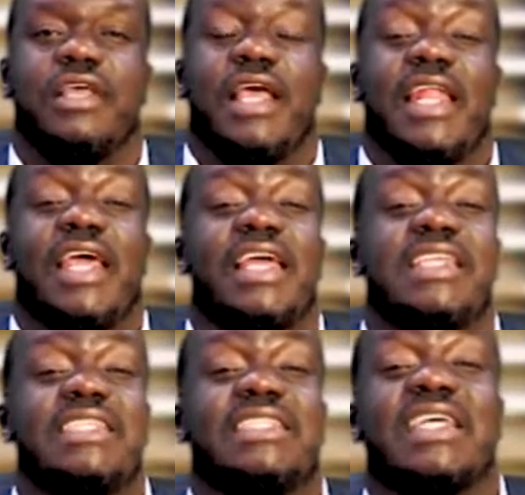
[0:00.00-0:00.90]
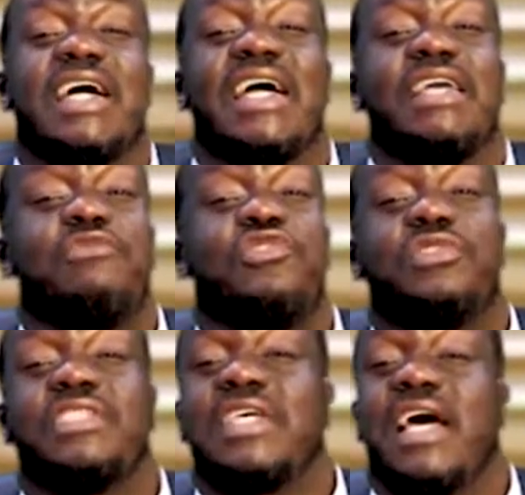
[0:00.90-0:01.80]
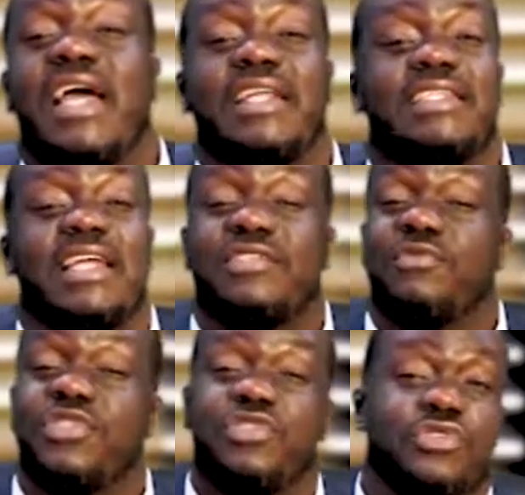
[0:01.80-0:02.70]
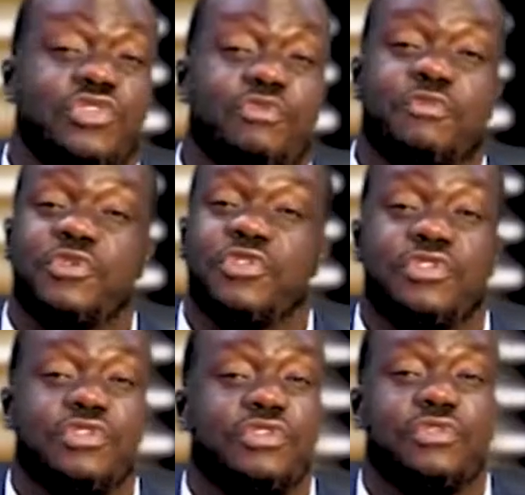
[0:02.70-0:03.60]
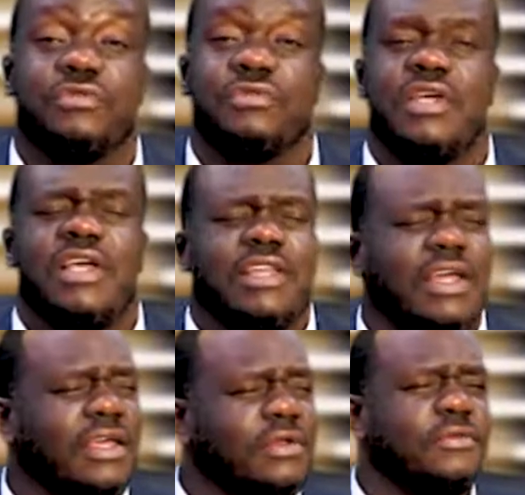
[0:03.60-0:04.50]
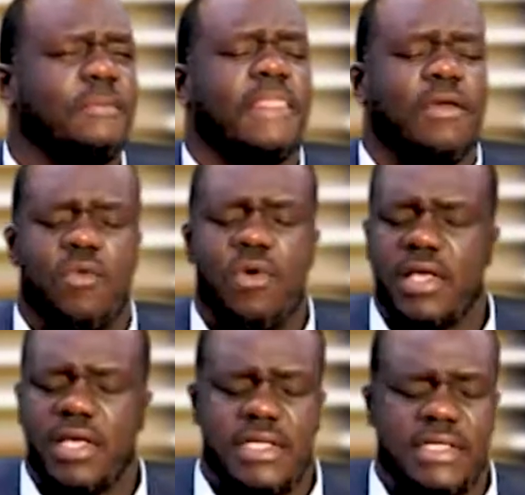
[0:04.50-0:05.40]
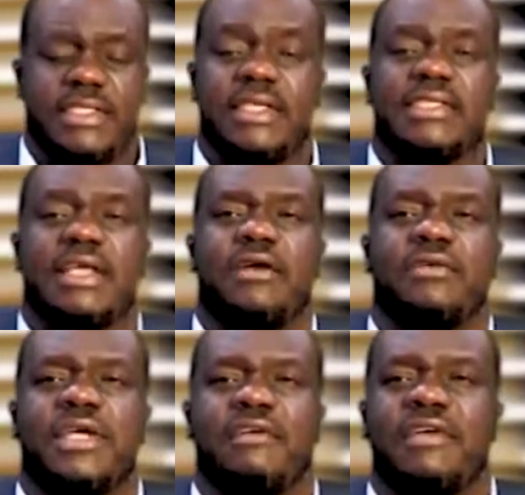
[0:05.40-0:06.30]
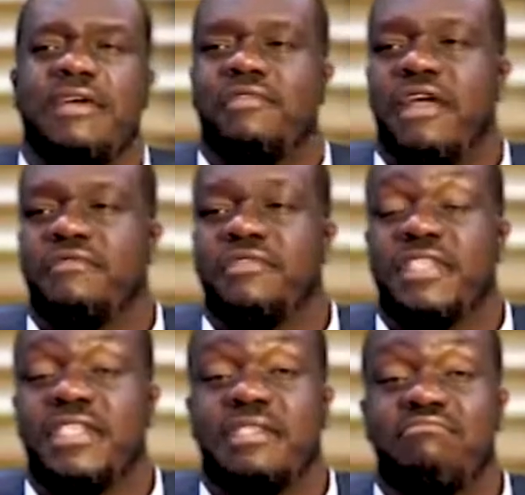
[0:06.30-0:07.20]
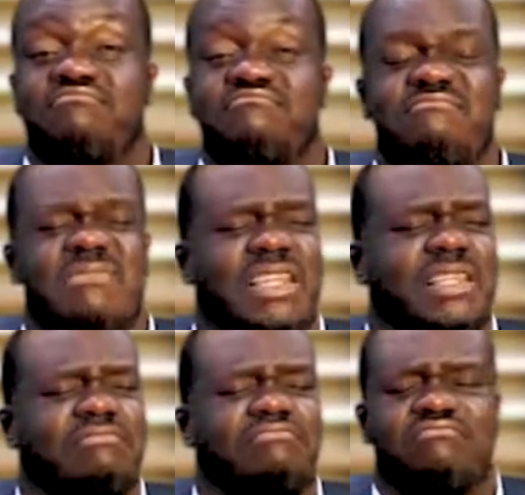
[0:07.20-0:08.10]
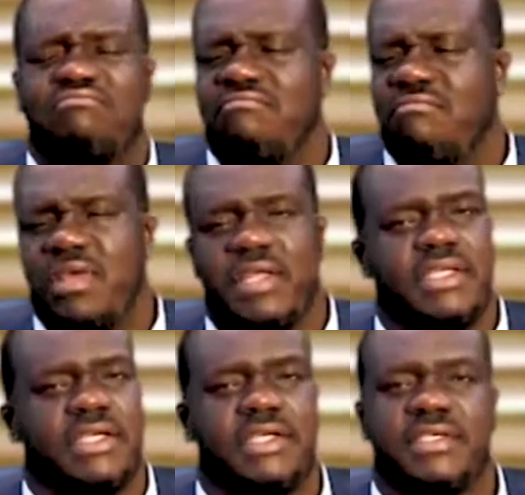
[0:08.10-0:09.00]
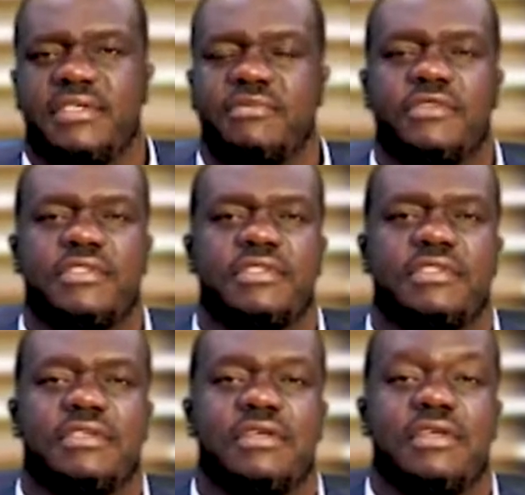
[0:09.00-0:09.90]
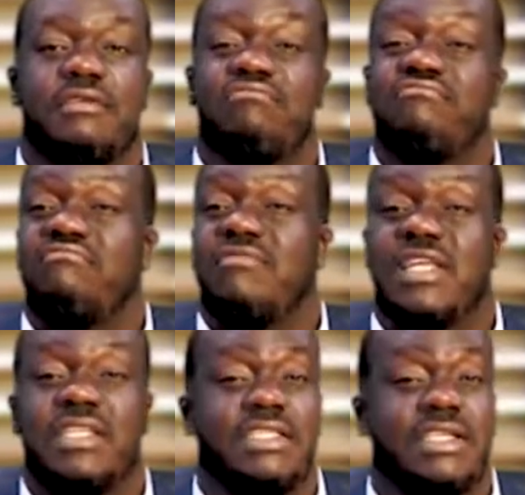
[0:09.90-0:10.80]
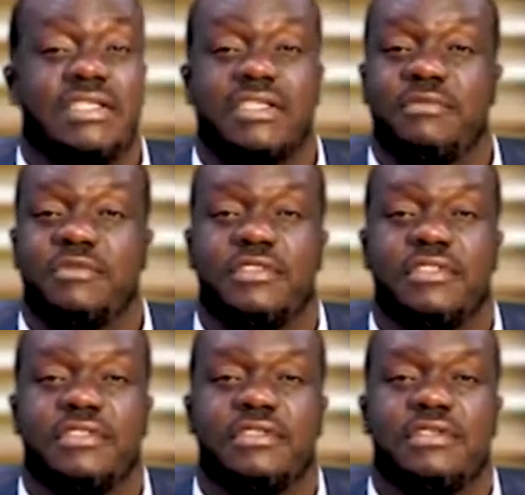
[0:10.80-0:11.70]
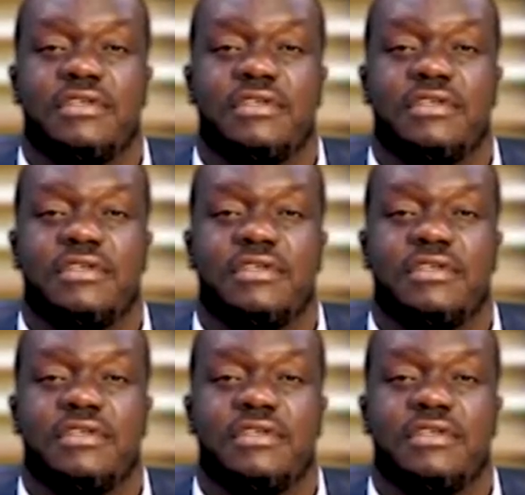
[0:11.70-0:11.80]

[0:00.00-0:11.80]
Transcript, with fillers: And any time you tithe, that's what you are supposed to do. Now, you know, working these things out, I've, I've, I've seen many, many testimonies many testimonies.